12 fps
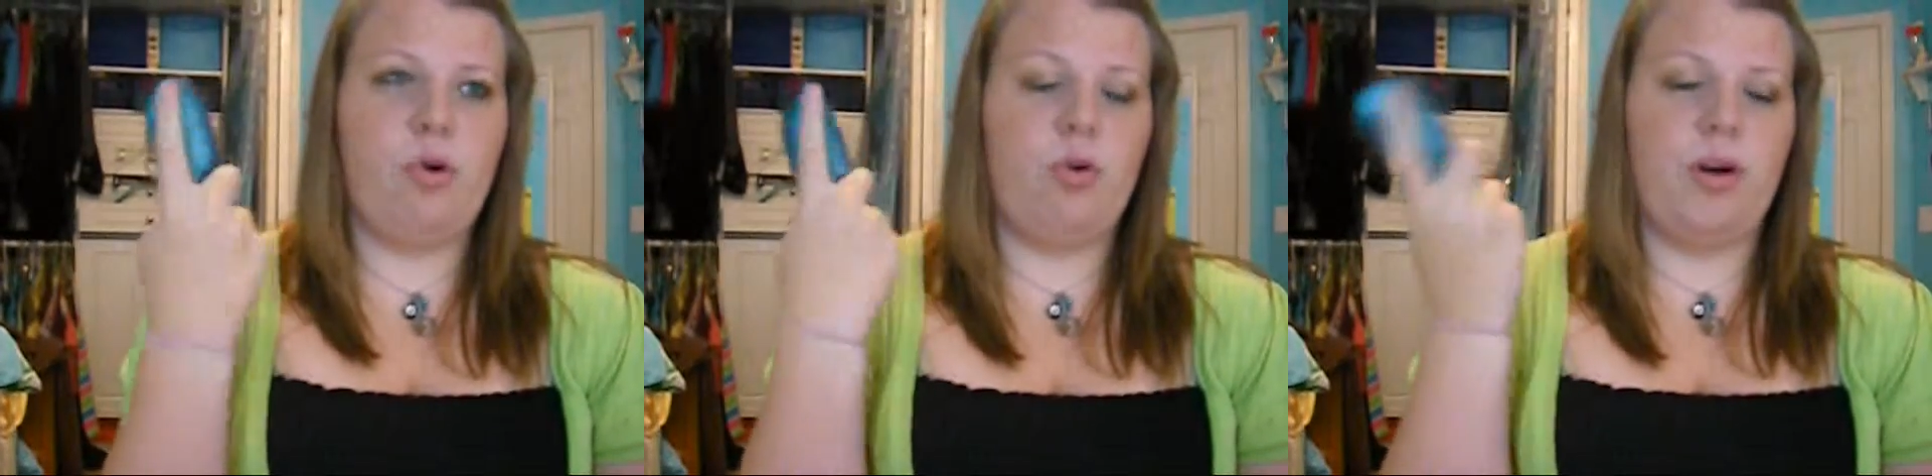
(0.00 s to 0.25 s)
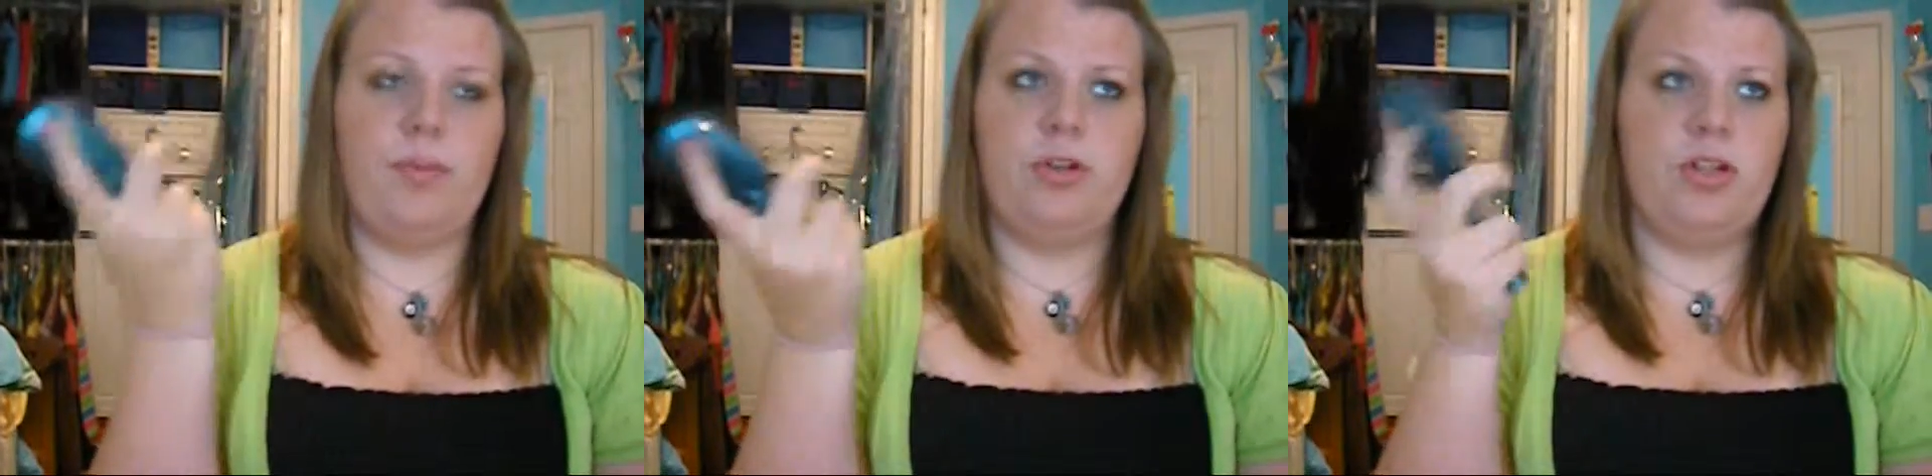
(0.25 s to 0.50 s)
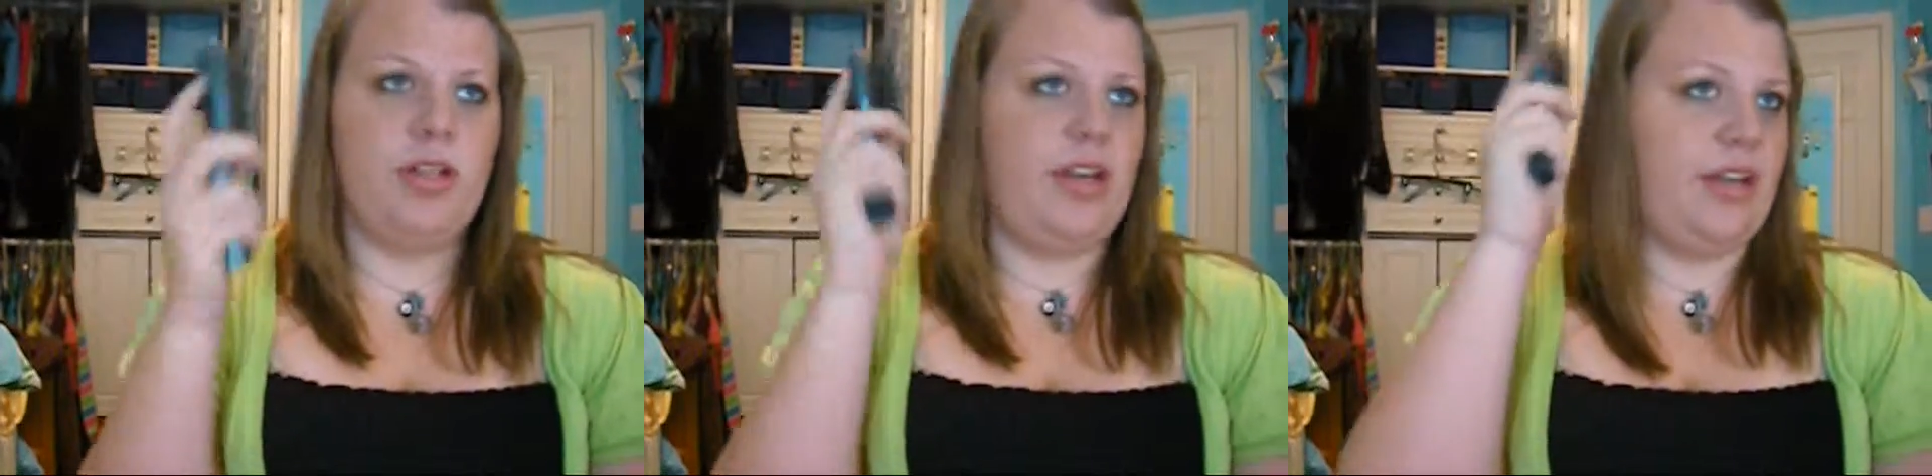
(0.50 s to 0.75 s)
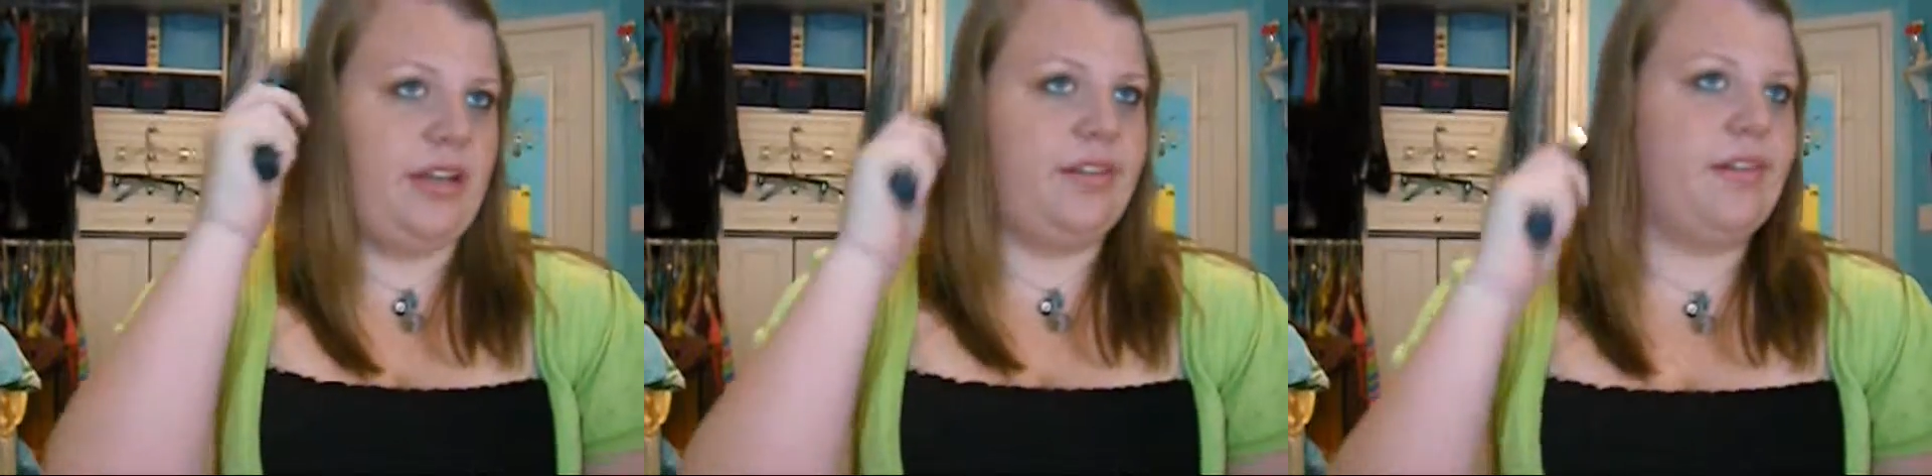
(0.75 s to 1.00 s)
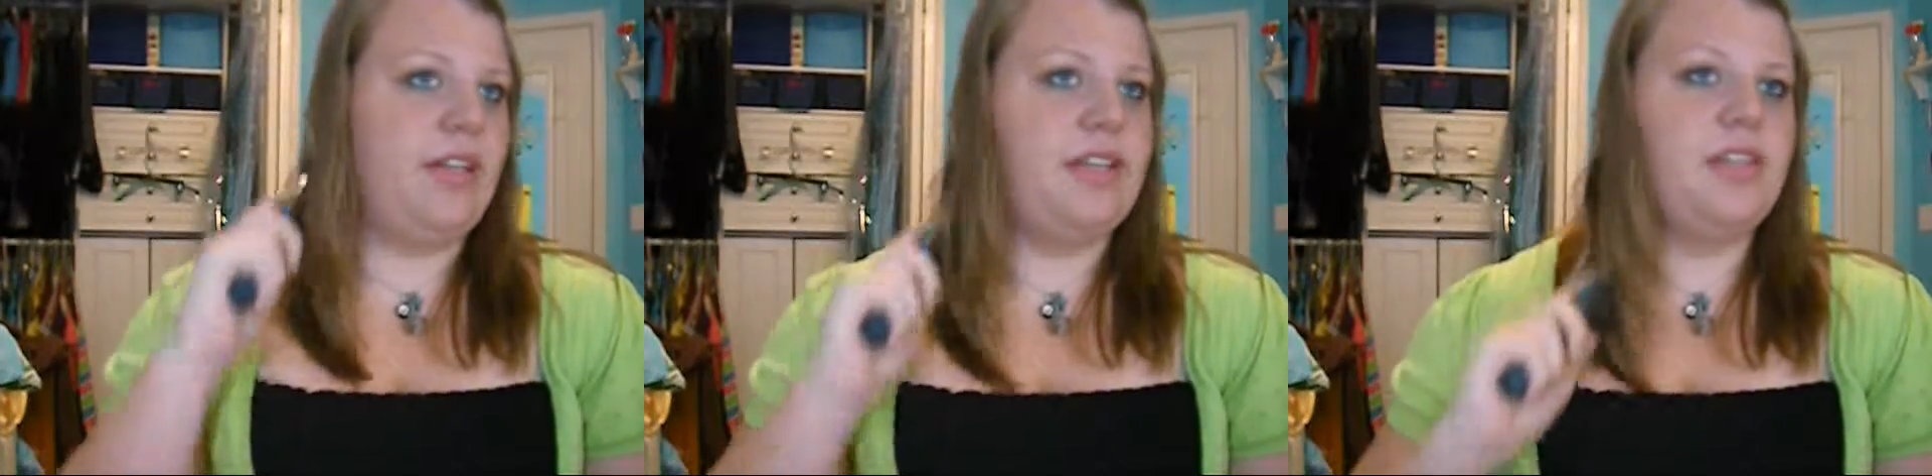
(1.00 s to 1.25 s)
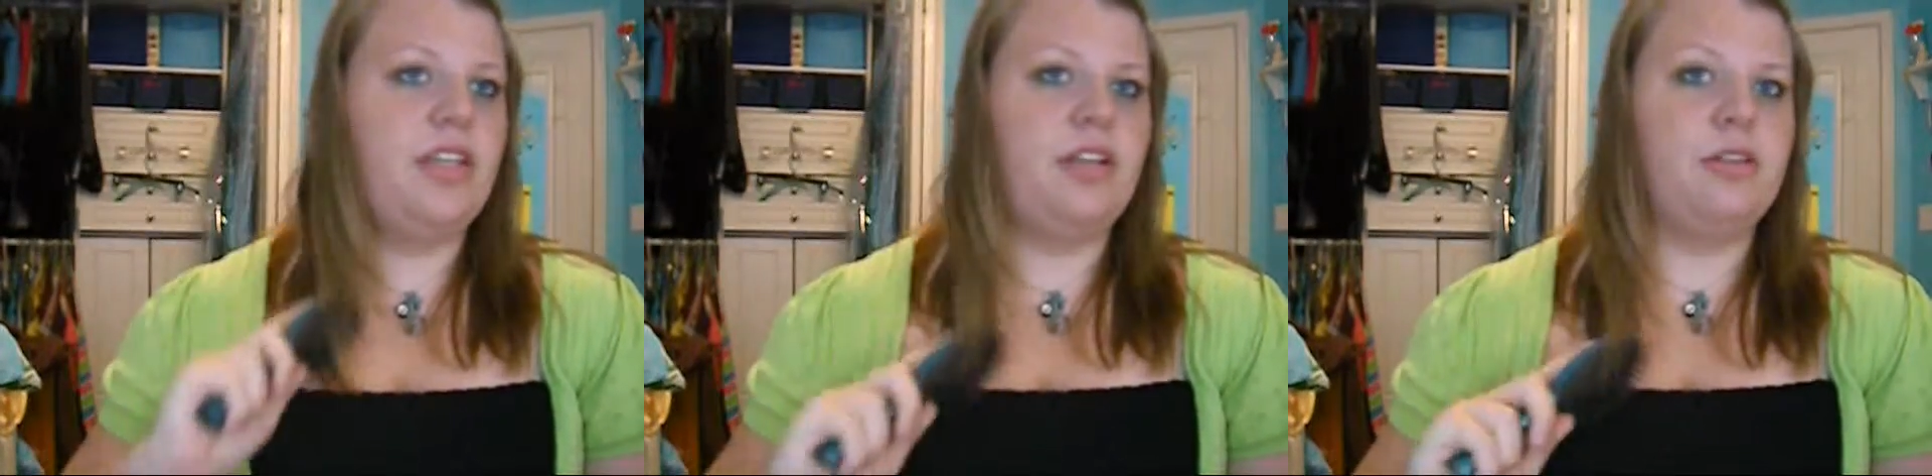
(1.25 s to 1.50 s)
portable, and
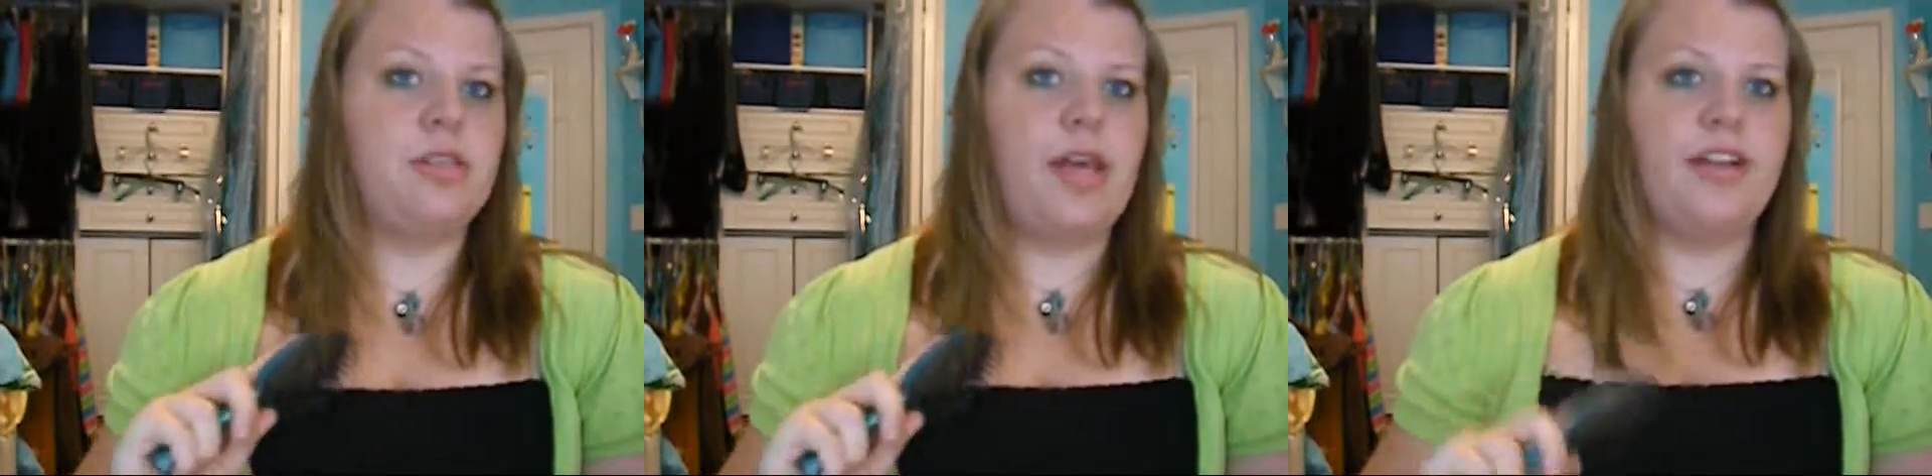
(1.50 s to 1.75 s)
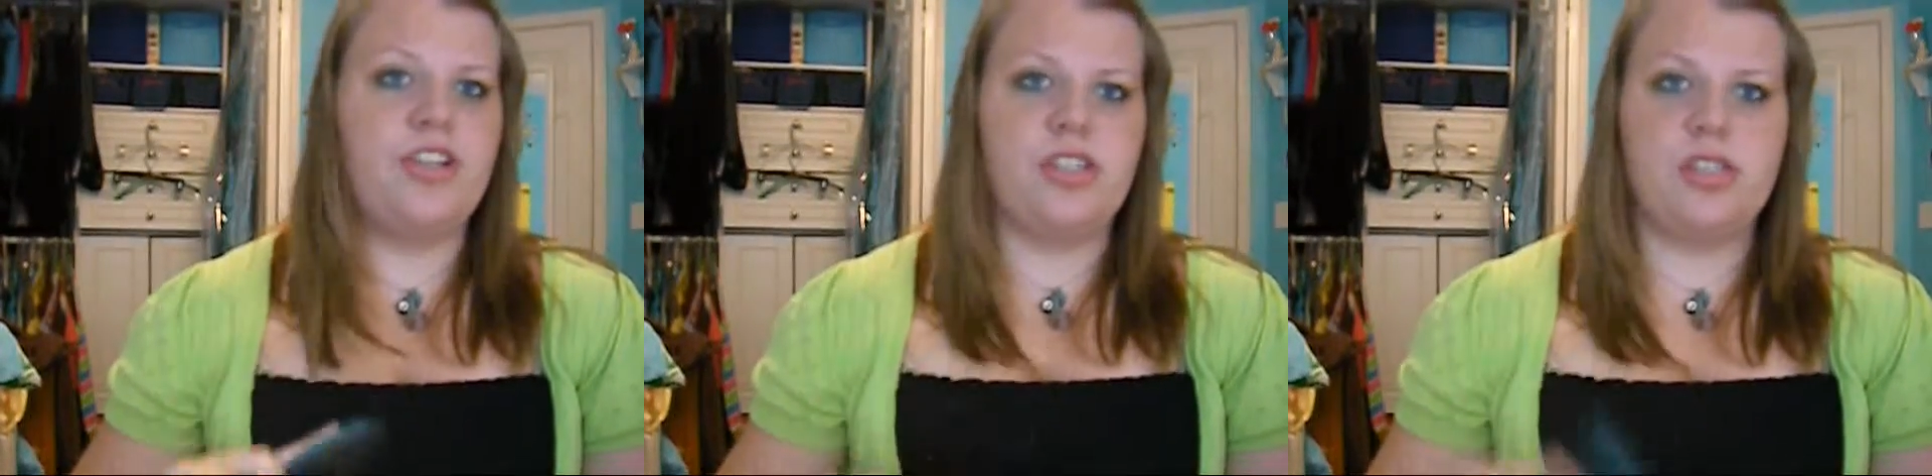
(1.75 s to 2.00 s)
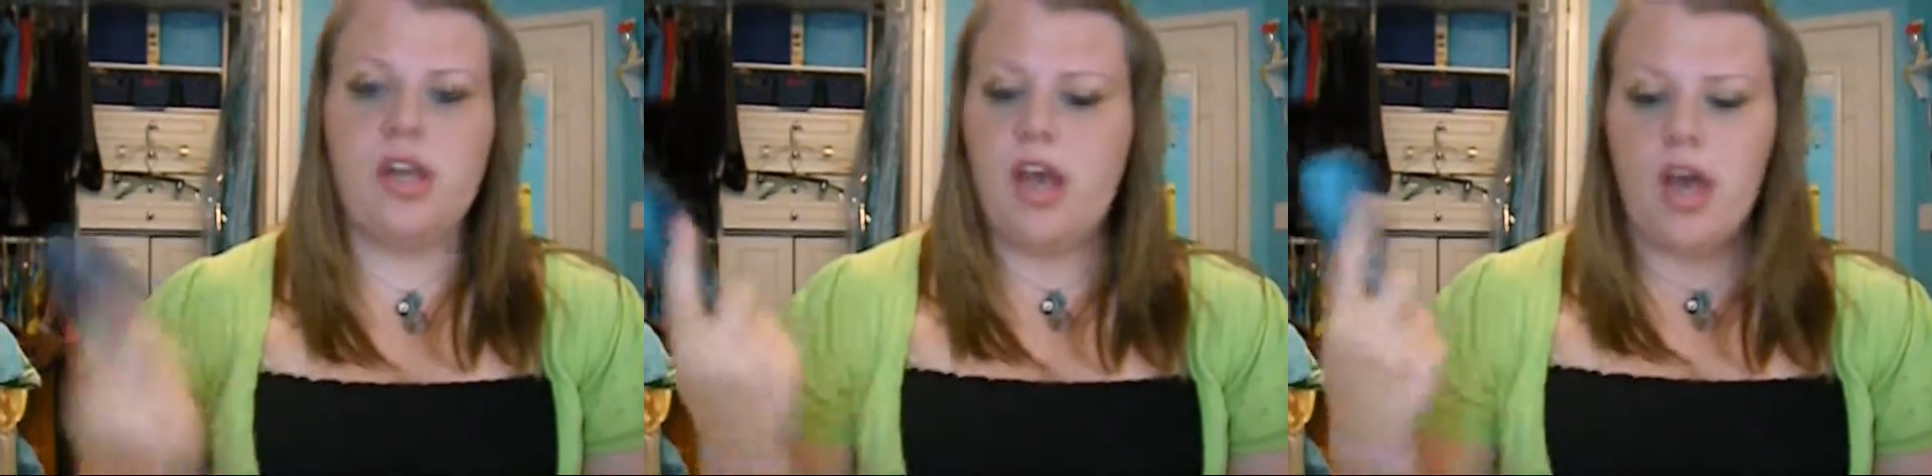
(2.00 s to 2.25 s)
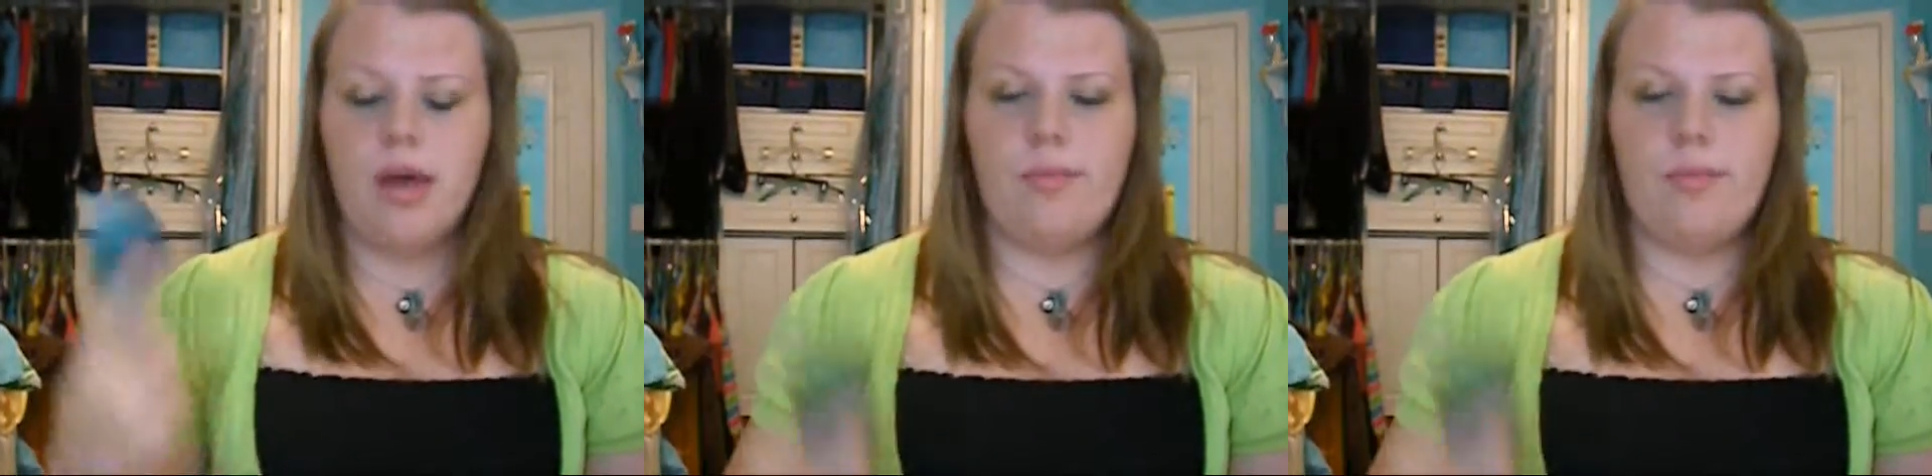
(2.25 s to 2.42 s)
easy to use. I just